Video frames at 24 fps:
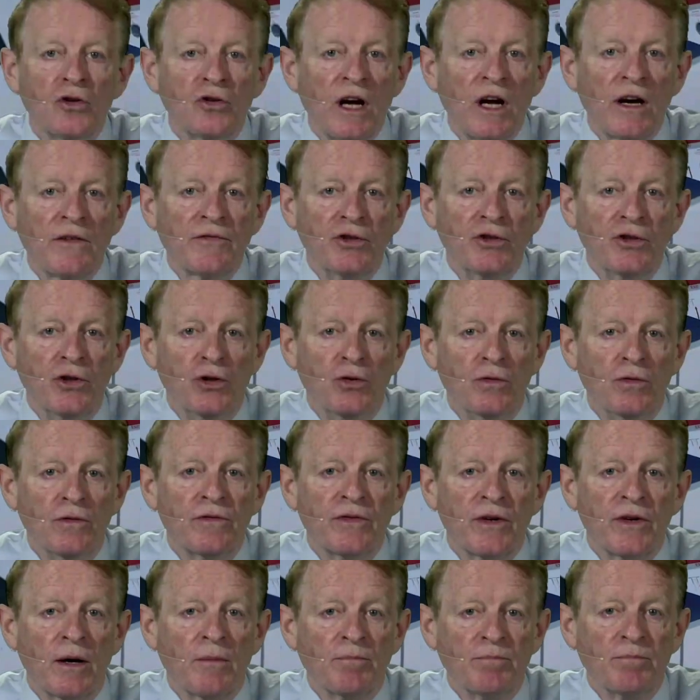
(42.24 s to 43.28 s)
afternoon
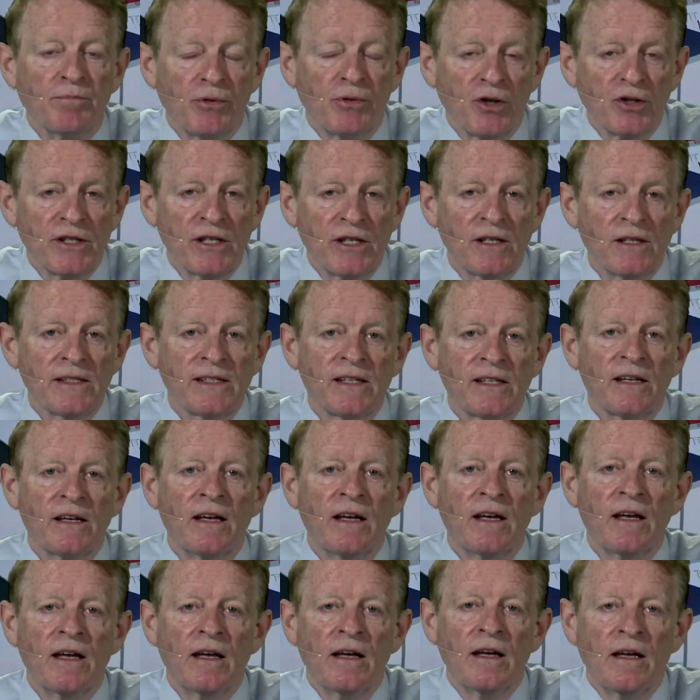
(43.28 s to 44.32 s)
from Brussels.
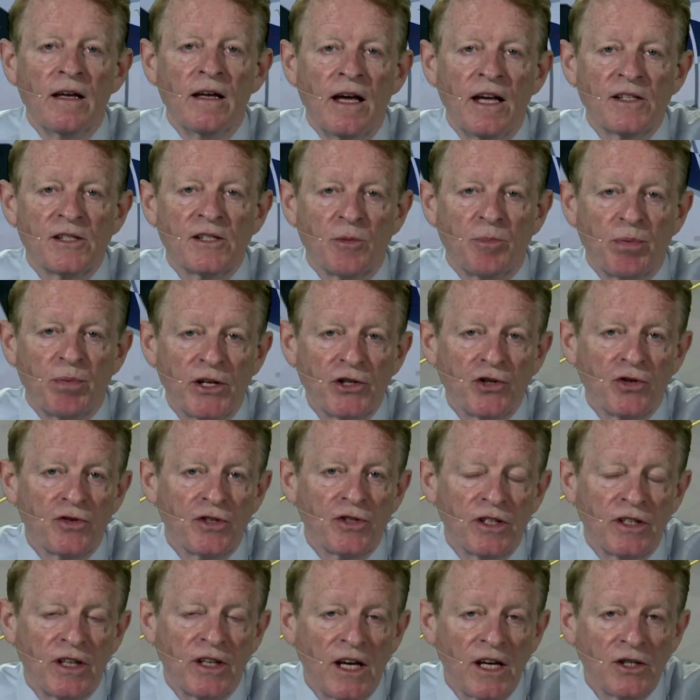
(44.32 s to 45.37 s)
It's a pleasure
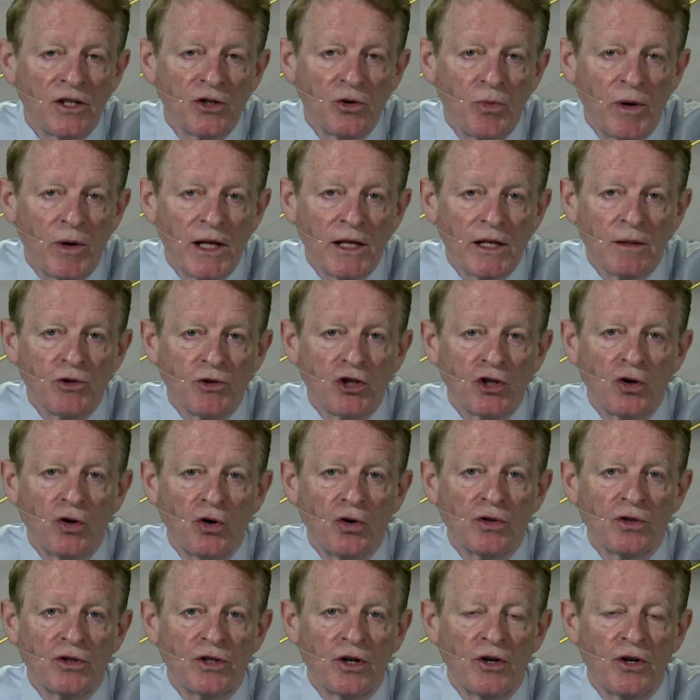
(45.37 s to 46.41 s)
today to welcome Sean
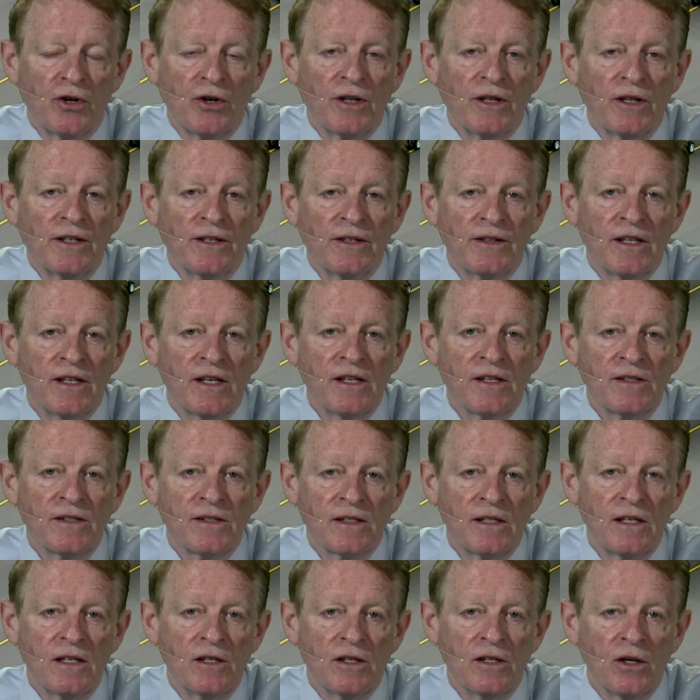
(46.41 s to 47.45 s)
Doyle, the
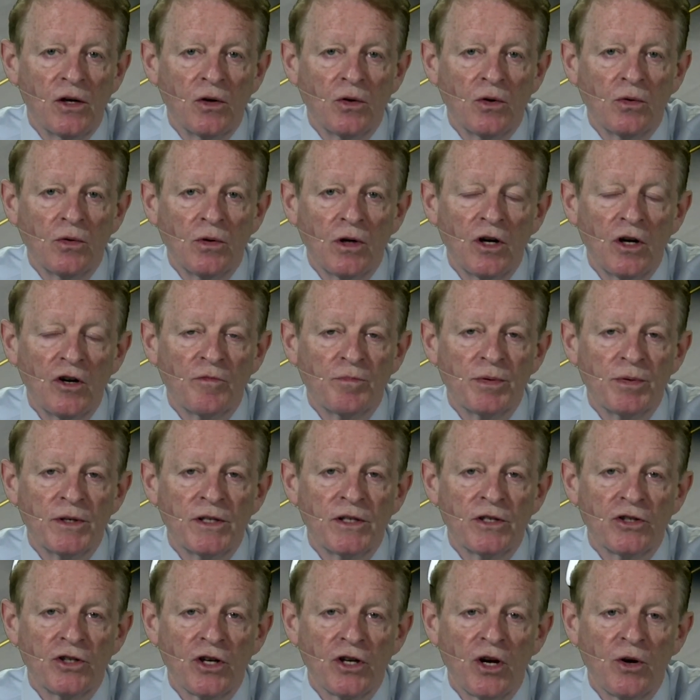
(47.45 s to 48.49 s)
CEO of
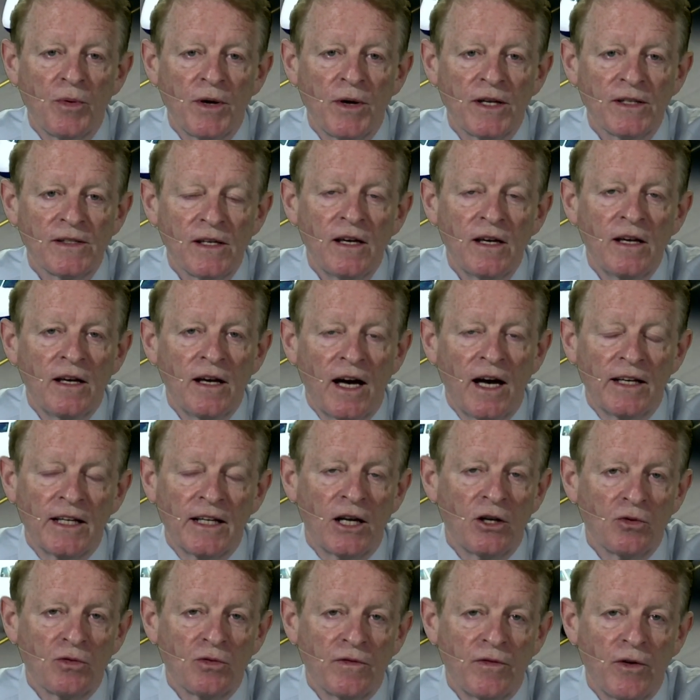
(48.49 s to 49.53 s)
British Airways, and I
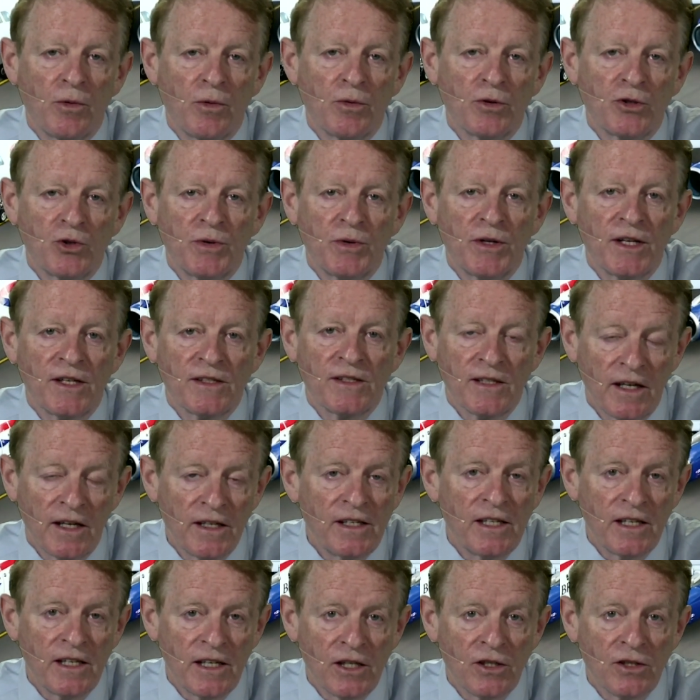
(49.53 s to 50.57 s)
look forward to an
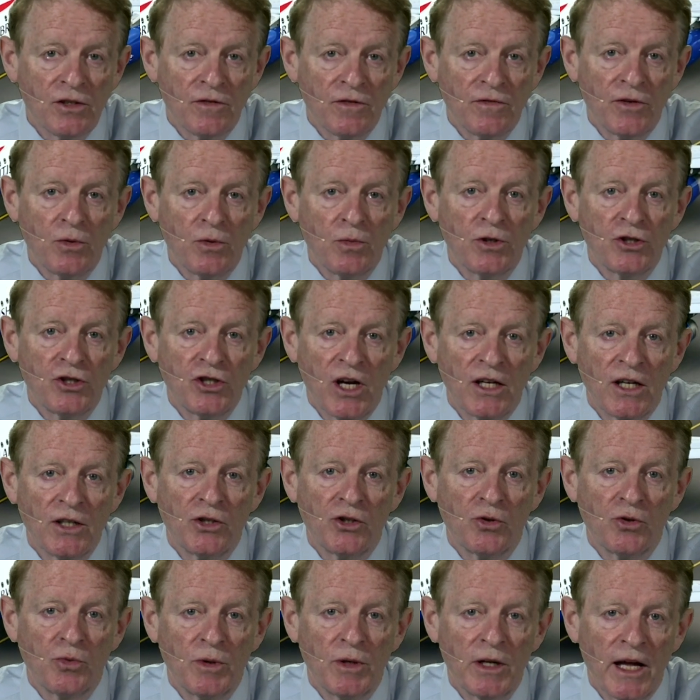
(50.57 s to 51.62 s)
exciting interview which Andrew
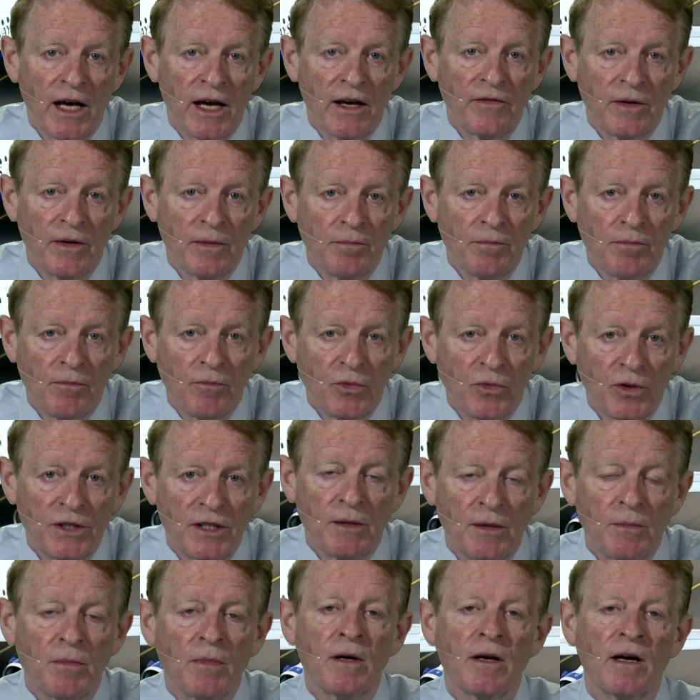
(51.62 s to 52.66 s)
will have with
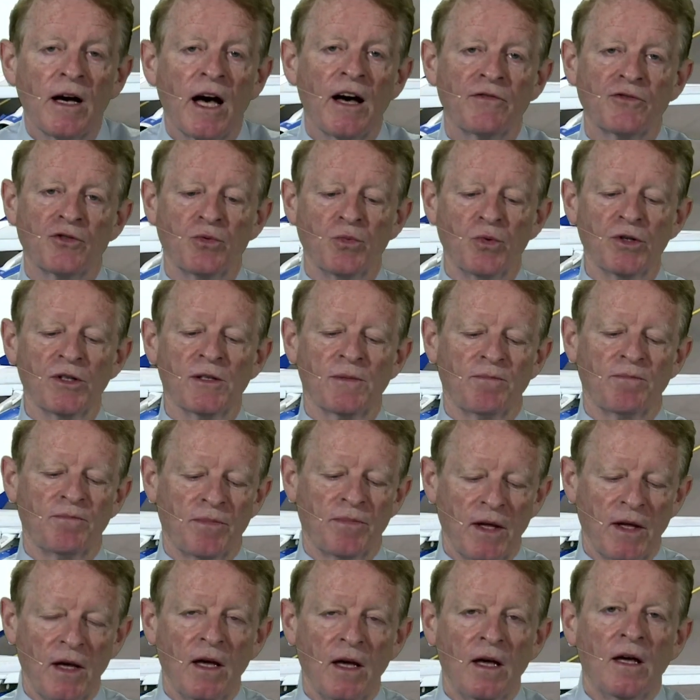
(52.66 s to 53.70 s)
him afterwards.
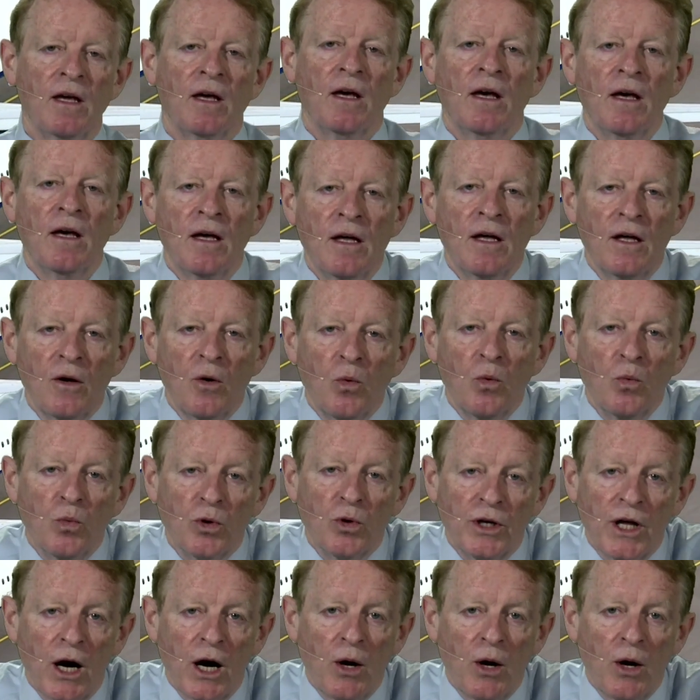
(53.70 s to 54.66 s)
We're now